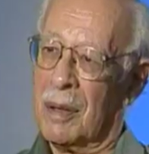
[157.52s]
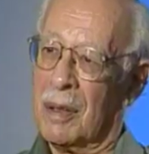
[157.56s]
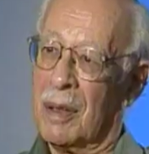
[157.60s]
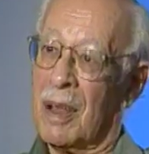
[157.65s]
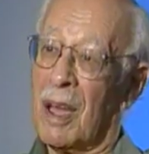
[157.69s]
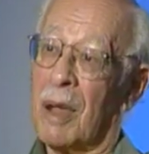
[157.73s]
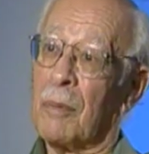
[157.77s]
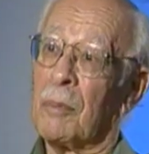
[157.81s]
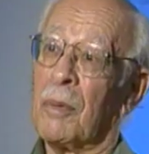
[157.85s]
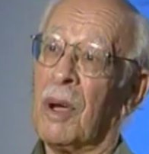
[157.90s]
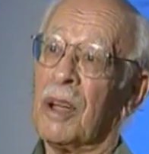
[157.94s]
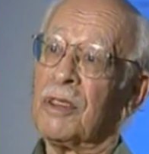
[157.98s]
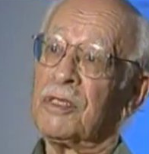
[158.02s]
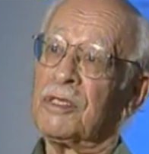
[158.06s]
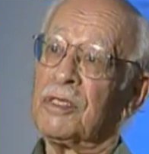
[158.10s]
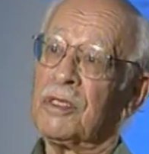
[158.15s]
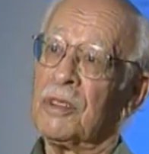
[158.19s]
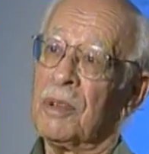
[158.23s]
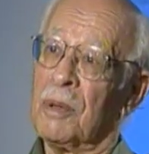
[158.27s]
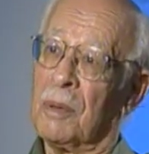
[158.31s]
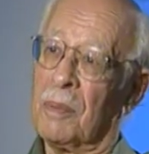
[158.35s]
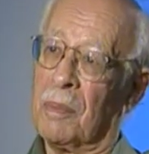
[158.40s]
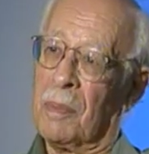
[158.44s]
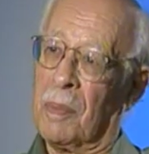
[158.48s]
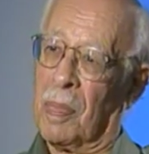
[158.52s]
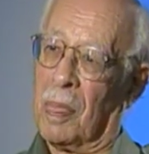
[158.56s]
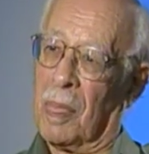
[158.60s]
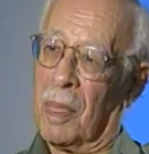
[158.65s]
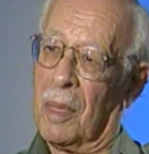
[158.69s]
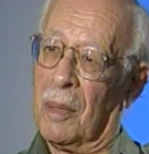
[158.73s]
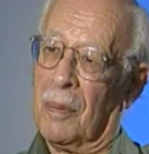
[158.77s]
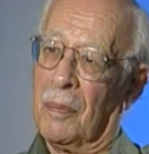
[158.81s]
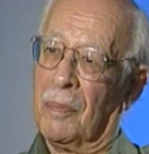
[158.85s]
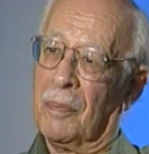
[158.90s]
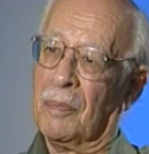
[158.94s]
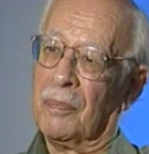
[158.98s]
Not much.
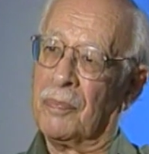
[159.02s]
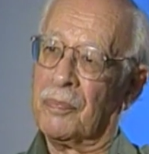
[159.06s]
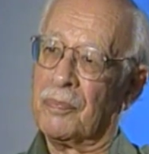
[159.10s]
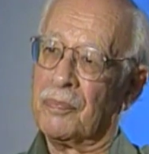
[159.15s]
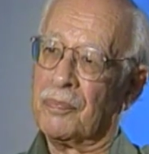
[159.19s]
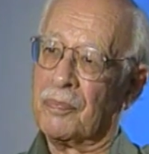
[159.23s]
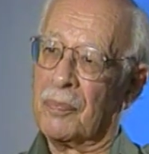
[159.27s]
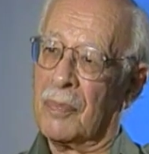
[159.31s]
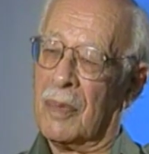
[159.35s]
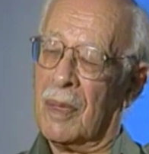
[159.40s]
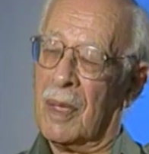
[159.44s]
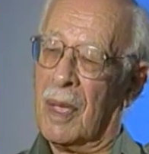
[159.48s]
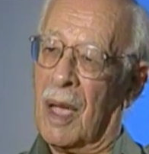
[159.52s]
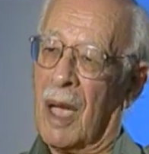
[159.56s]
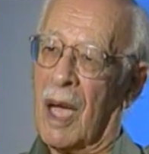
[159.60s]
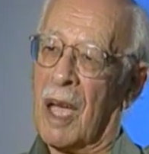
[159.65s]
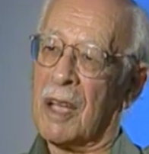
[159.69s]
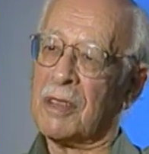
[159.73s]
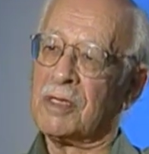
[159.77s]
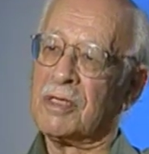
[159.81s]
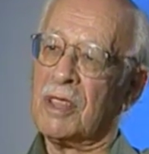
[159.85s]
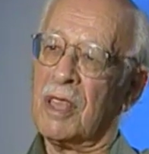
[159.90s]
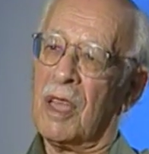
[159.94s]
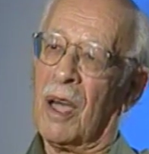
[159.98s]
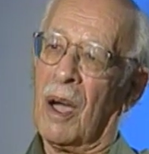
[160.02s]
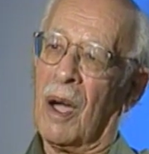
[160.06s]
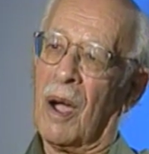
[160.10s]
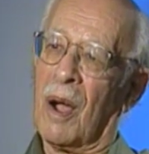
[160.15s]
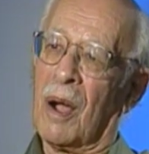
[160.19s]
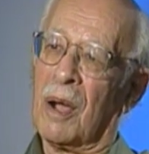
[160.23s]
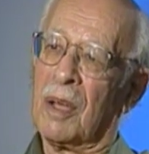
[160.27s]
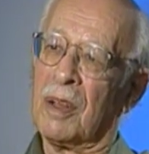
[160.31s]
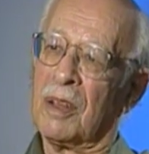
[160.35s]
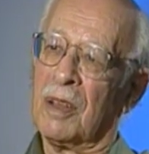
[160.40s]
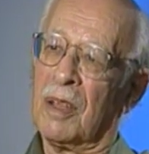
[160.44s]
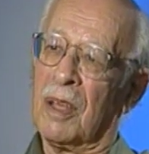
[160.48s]
Actually,
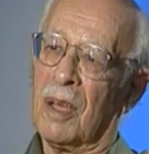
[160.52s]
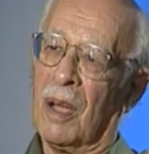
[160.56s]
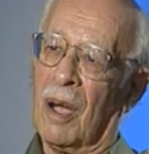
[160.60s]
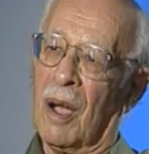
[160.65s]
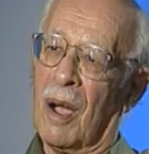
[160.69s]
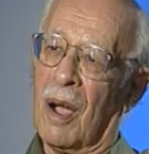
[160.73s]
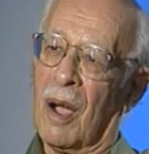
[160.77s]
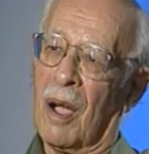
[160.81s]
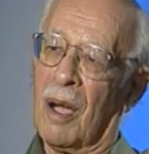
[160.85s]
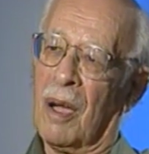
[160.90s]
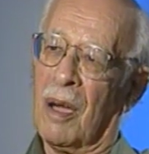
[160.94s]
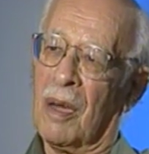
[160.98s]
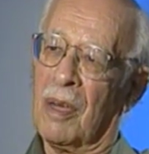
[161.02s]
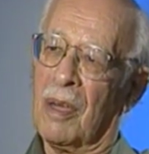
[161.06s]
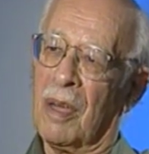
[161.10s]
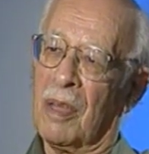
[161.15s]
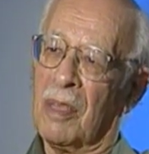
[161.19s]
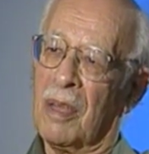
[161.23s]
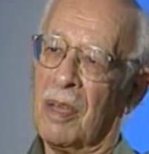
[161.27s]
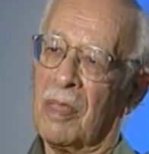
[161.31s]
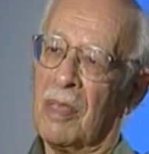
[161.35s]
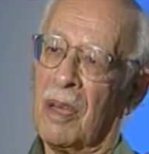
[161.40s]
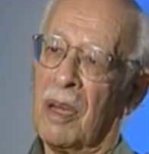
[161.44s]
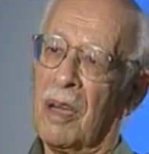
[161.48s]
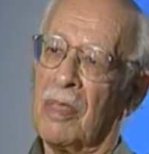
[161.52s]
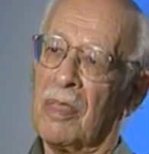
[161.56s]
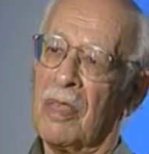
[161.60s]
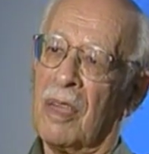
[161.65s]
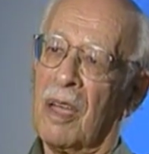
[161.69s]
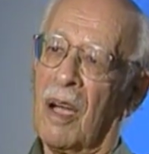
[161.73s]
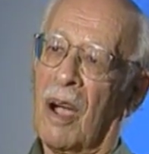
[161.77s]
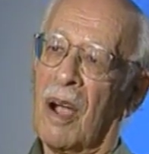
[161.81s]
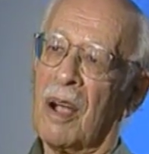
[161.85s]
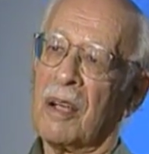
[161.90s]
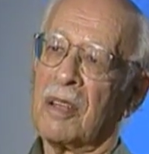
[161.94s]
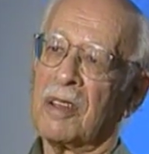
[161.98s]
archi ar
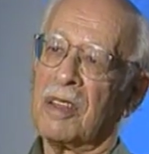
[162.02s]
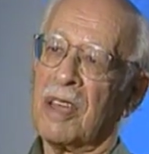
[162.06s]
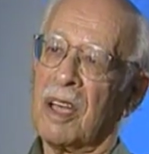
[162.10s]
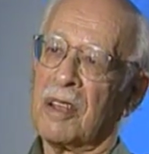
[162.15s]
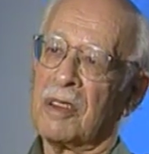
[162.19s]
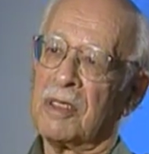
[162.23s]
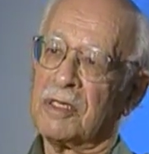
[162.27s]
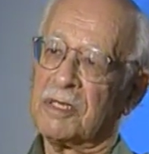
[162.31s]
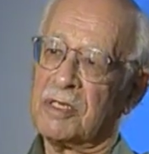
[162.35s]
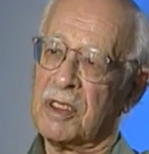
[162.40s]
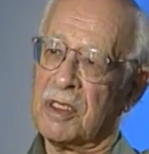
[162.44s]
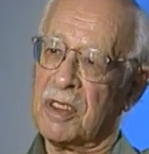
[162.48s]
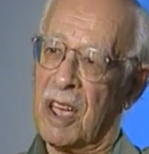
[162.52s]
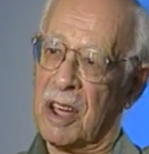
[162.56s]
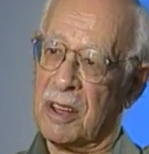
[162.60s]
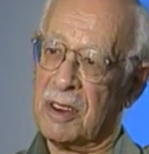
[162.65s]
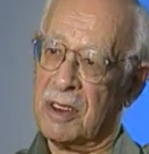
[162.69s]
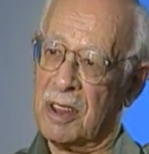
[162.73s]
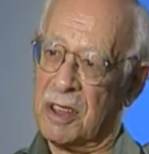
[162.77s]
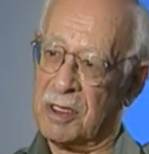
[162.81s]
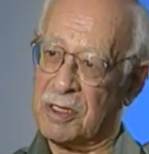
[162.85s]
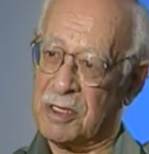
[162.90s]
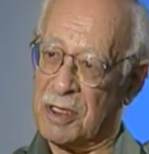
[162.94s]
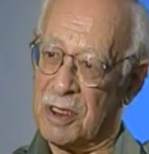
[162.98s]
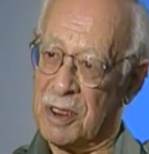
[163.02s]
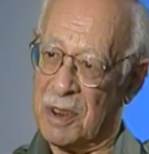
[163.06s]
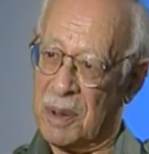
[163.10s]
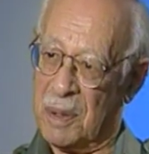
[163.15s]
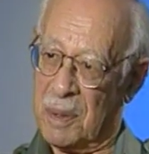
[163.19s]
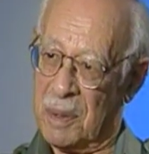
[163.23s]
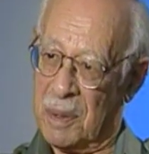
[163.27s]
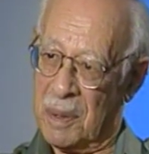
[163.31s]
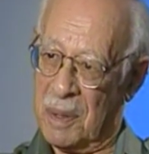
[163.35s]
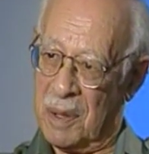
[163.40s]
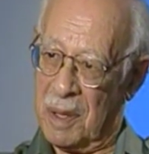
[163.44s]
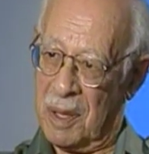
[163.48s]
the architect is a technician,
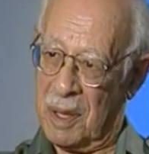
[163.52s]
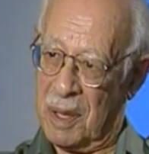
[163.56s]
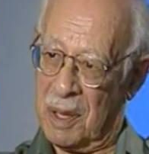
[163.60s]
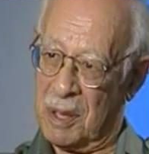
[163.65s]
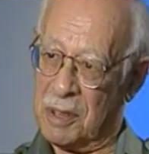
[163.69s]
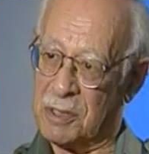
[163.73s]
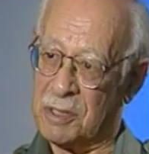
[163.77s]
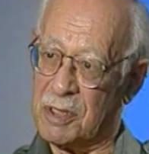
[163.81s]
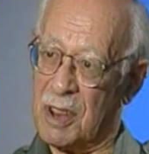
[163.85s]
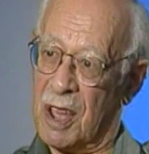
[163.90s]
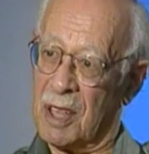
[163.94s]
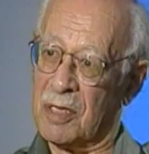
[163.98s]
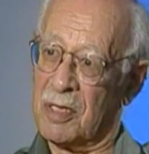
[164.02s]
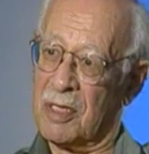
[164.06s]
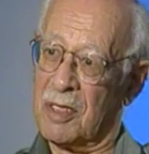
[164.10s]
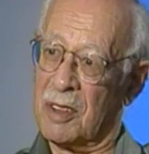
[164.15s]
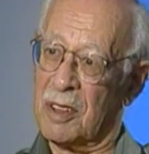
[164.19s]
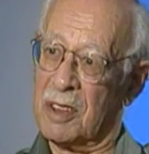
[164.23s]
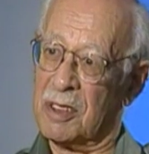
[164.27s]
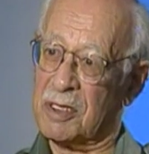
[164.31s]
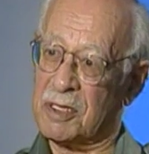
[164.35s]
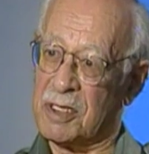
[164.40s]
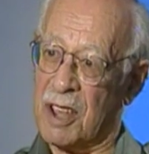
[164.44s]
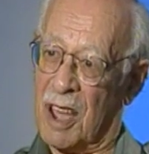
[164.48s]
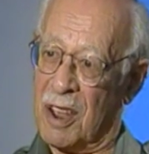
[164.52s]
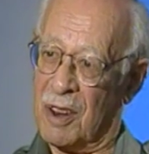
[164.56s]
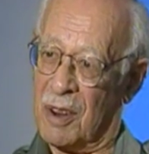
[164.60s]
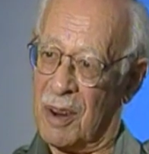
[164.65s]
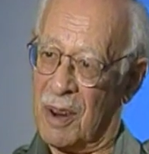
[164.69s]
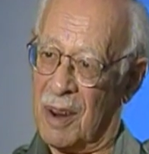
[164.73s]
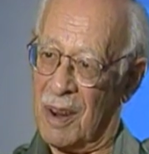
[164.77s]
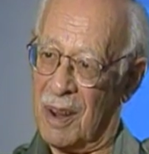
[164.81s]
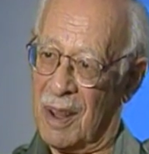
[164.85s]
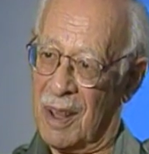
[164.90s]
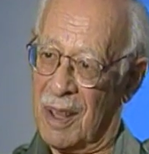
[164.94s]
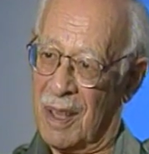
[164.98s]
he's not the
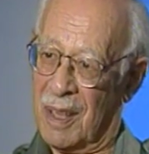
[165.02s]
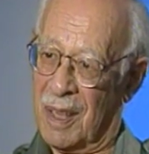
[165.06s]
designer.